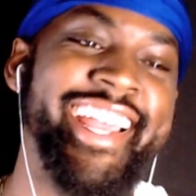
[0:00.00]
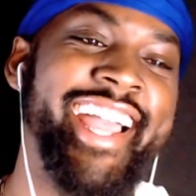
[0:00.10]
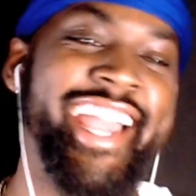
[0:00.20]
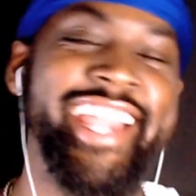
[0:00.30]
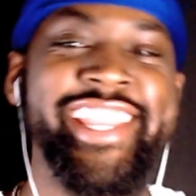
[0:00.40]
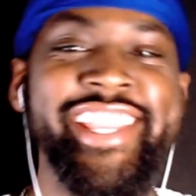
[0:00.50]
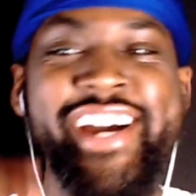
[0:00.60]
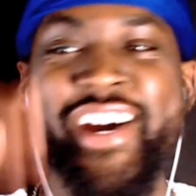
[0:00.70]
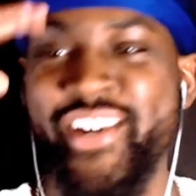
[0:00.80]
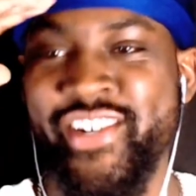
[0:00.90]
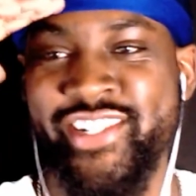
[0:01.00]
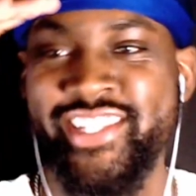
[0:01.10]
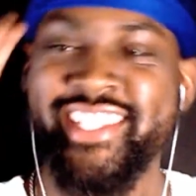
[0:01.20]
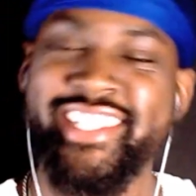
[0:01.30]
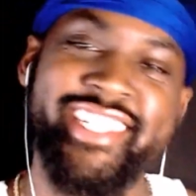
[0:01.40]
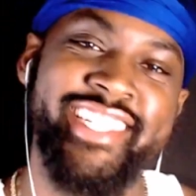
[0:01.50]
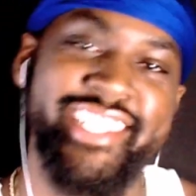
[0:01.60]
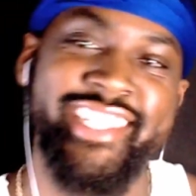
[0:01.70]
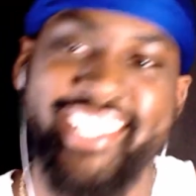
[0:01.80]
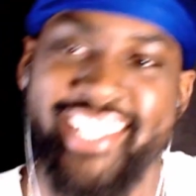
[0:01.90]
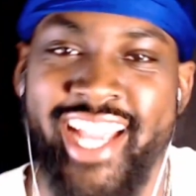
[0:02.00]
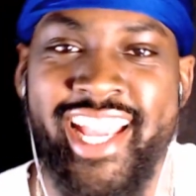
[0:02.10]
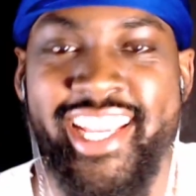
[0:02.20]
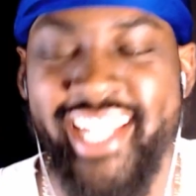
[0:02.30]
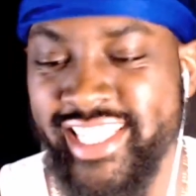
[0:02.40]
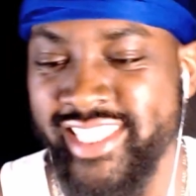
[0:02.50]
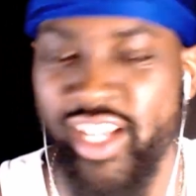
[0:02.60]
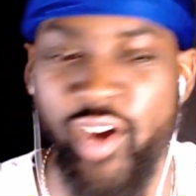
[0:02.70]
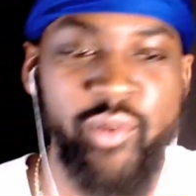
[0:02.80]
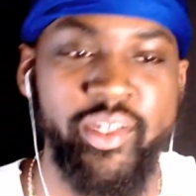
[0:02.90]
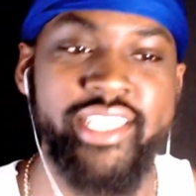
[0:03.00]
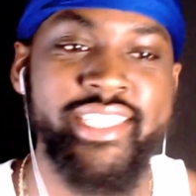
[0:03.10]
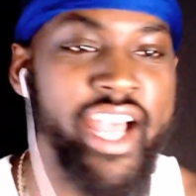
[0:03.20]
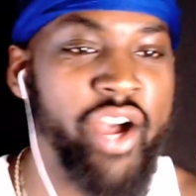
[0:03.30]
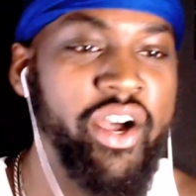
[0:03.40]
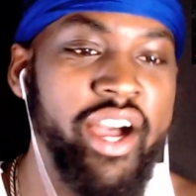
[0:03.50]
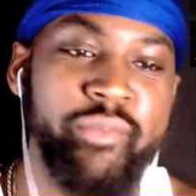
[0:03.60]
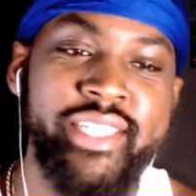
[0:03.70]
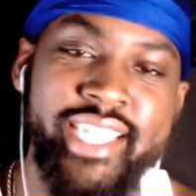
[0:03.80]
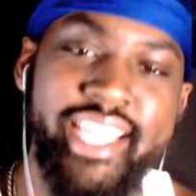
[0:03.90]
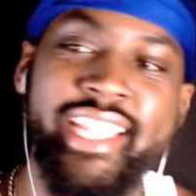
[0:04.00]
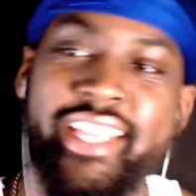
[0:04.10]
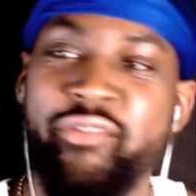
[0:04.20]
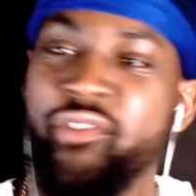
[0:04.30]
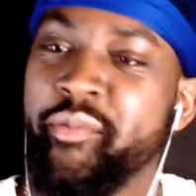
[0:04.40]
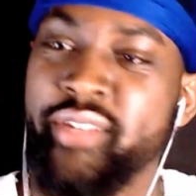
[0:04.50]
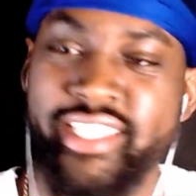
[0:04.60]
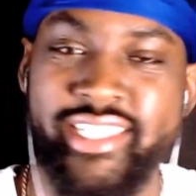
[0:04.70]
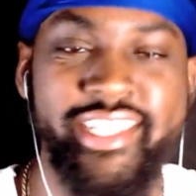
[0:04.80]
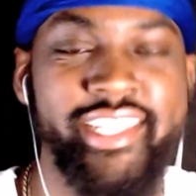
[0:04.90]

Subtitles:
Hey, yo. Hey, that's dope. Because now I'm seeing it from the...